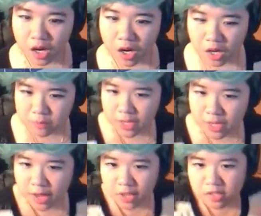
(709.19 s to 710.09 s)
I'm lay
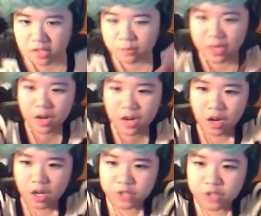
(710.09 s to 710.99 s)
a spell
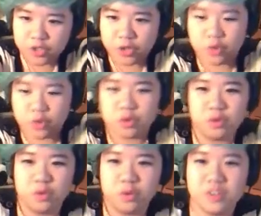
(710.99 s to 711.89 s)
on
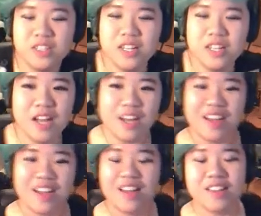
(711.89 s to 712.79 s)
you.
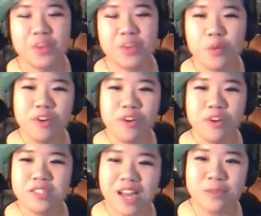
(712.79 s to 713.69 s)
The worst
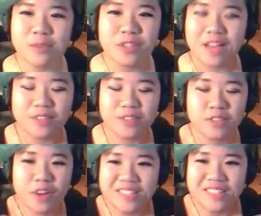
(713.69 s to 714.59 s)
time to have a
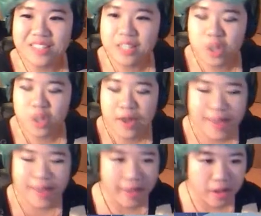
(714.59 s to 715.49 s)
song stuck in your
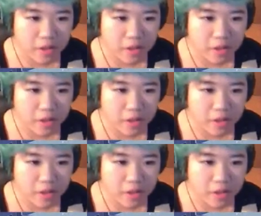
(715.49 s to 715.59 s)
head.